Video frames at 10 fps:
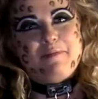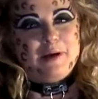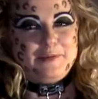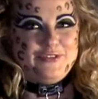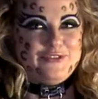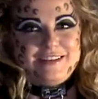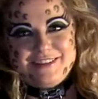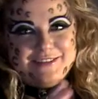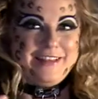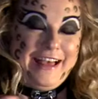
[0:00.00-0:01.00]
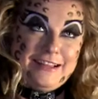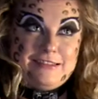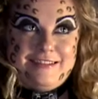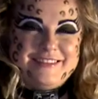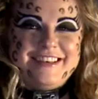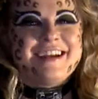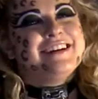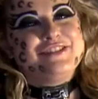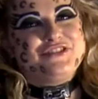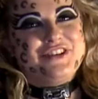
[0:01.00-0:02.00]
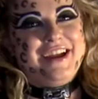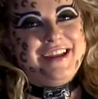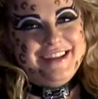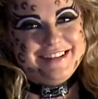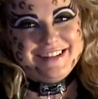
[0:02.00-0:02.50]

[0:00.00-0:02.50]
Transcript: People on the streets do that, so I was like, I'll just try.